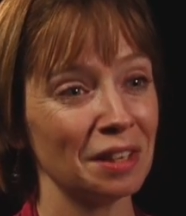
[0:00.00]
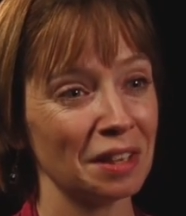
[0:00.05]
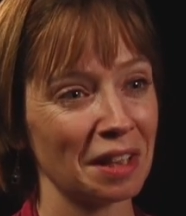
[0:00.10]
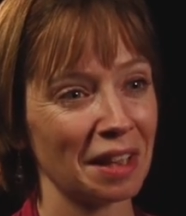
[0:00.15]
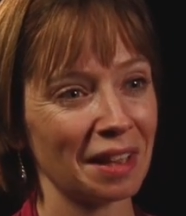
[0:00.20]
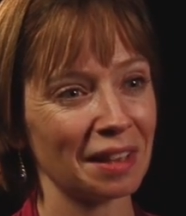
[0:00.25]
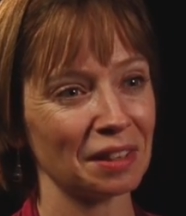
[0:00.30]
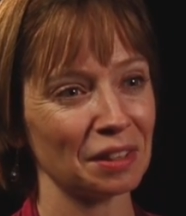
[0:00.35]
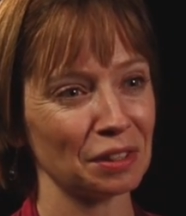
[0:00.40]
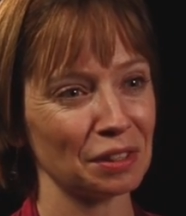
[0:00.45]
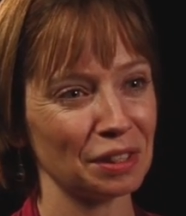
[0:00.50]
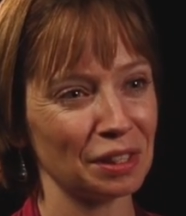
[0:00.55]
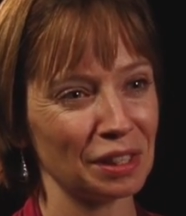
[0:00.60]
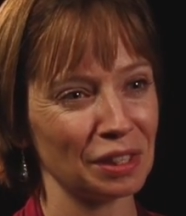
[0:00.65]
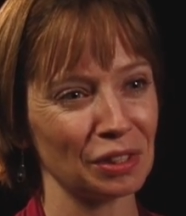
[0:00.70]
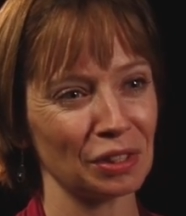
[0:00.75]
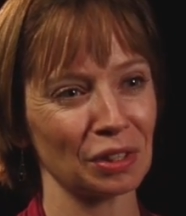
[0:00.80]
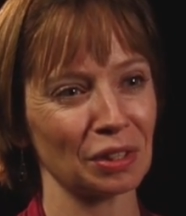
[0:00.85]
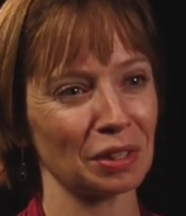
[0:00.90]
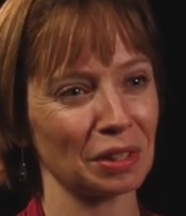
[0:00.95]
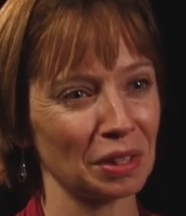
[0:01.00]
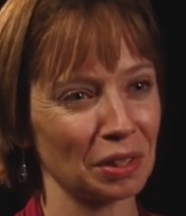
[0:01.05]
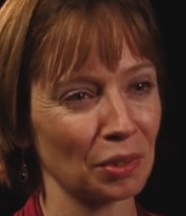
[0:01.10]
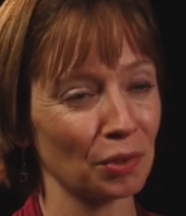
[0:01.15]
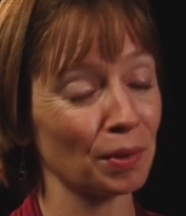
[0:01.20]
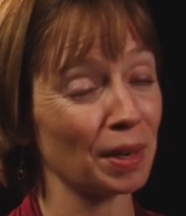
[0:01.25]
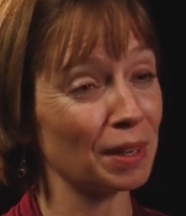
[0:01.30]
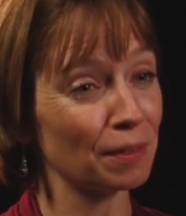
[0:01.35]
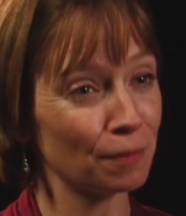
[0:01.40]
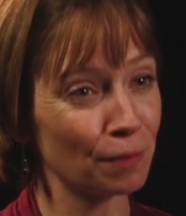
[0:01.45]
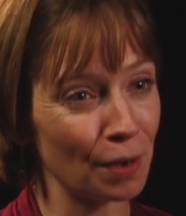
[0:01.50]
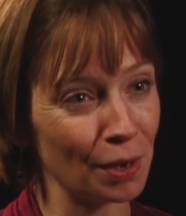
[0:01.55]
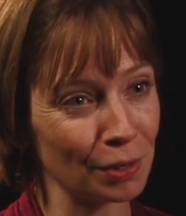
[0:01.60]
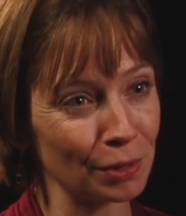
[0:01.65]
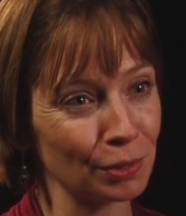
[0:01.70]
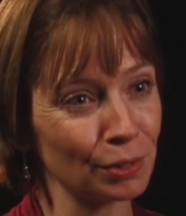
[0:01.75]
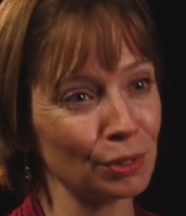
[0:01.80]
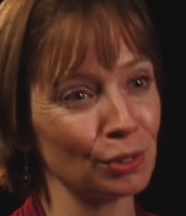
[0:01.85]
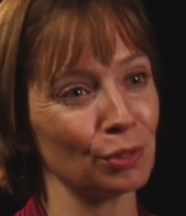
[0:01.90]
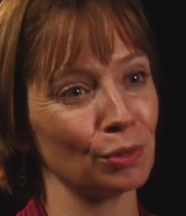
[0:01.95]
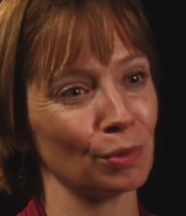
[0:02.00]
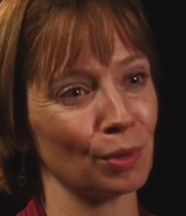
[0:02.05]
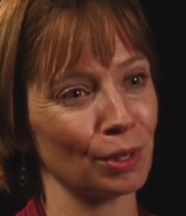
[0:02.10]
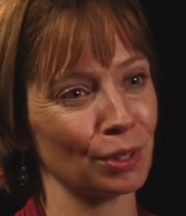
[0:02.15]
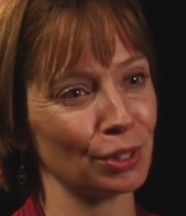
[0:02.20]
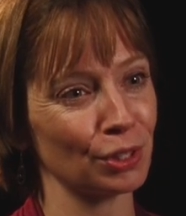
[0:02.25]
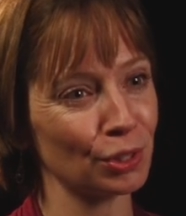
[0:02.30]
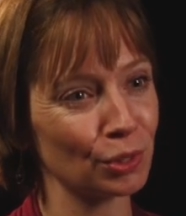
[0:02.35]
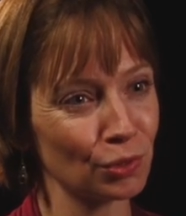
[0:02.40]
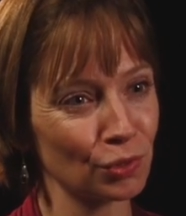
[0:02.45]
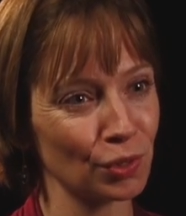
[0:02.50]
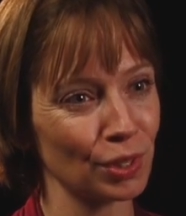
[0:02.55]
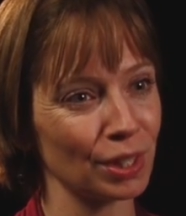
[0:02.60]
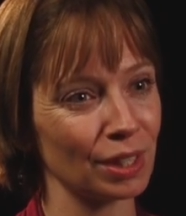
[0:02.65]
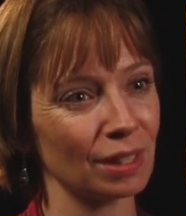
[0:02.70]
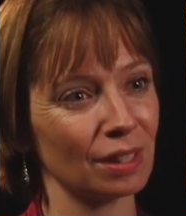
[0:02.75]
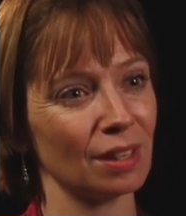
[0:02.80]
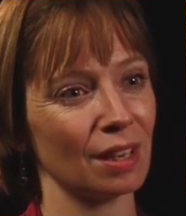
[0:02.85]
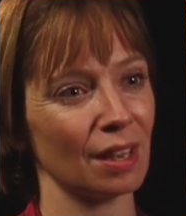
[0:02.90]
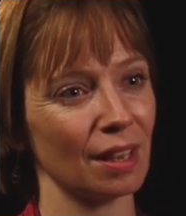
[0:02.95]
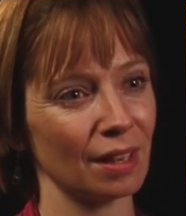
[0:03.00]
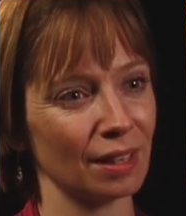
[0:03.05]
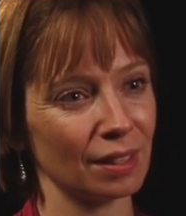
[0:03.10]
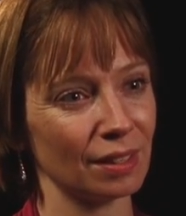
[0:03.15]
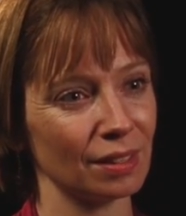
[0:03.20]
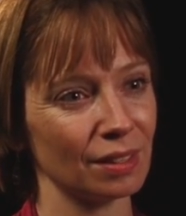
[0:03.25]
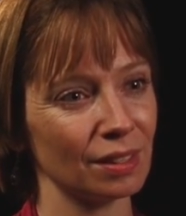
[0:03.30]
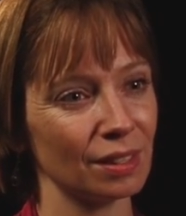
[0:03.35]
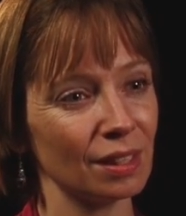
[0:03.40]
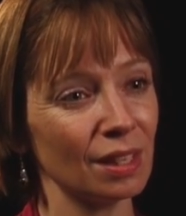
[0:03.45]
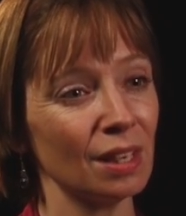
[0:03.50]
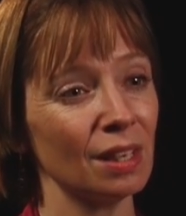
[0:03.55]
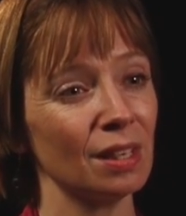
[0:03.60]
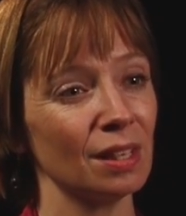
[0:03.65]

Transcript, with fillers: and he's a, a great father to our children and